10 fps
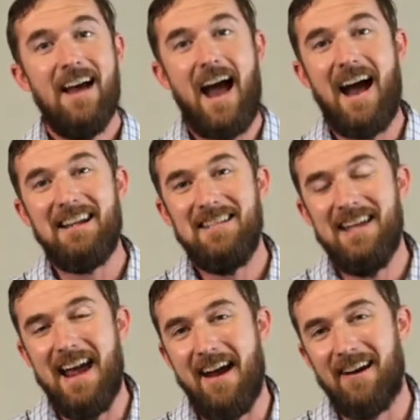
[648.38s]
As
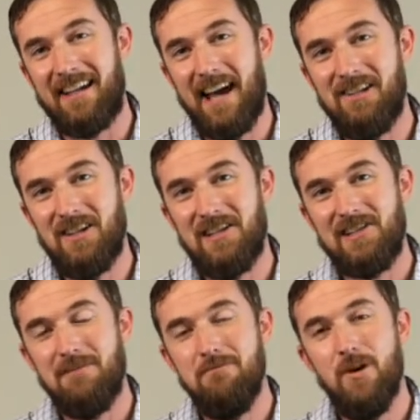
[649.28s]
the air catches
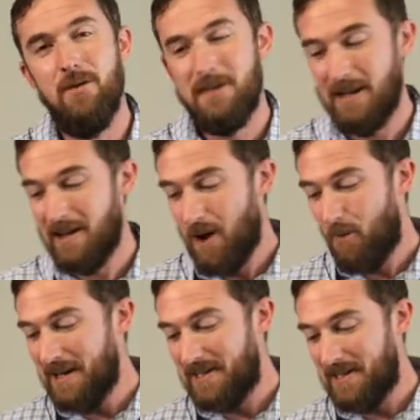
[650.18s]
this and moves it,
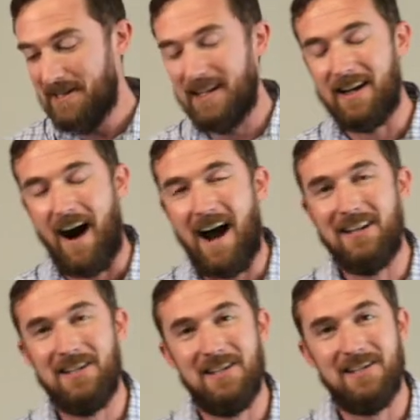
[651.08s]
we see that God
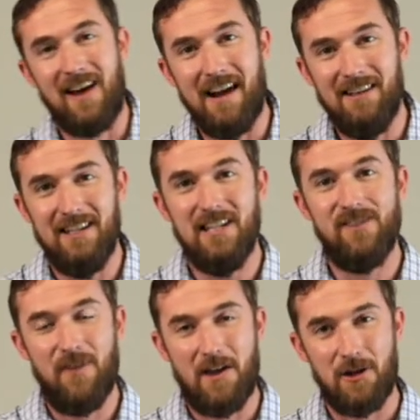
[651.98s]
has designed these
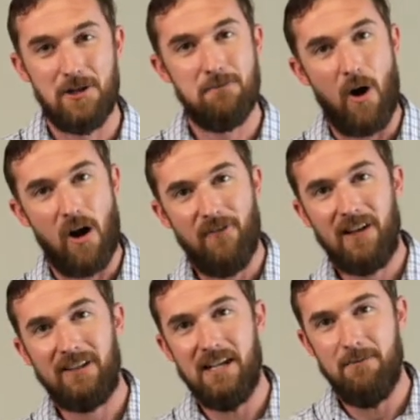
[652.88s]
feathers
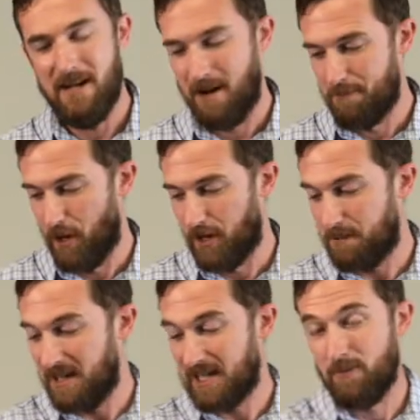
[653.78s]
perfectly to be on birds,
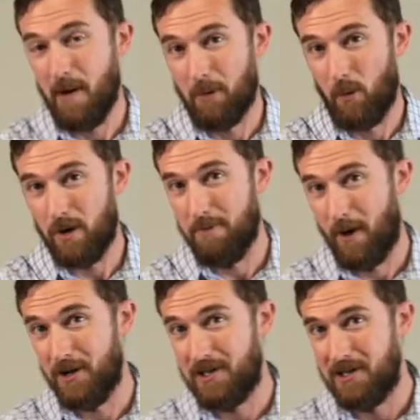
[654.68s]
because remember, what do
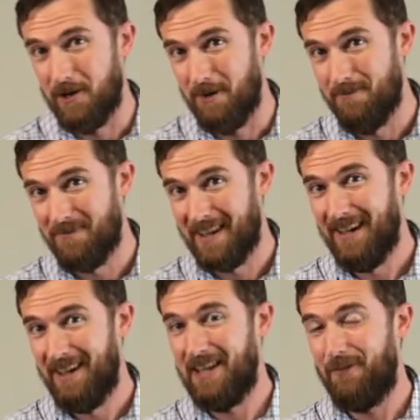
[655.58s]
birds do?
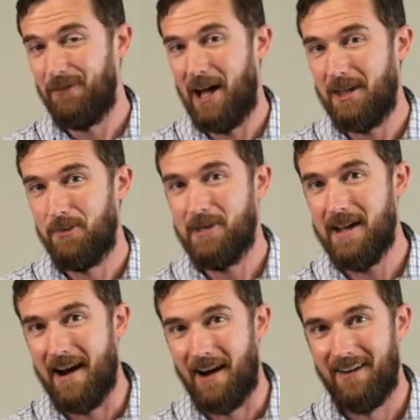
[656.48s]
They fly through
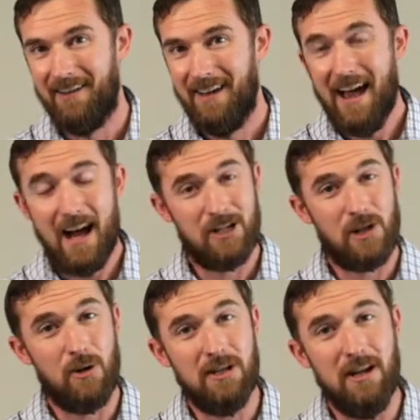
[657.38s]
the air. And
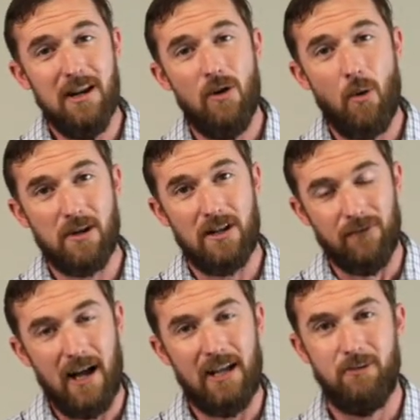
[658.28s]
so in order to
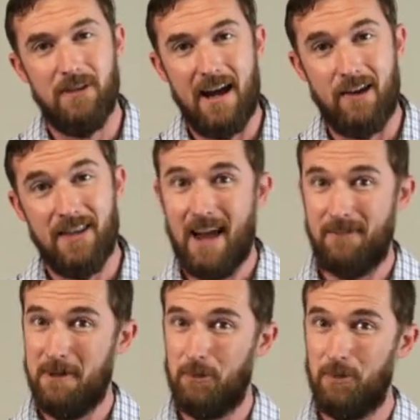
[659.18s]
fly through the air, they
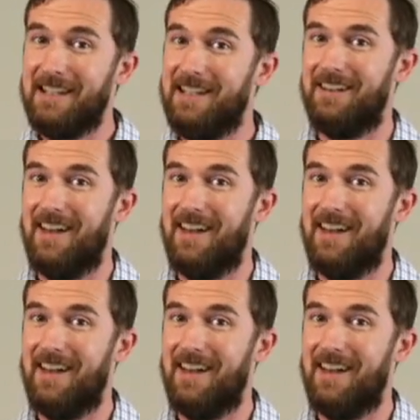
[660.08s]
have to be really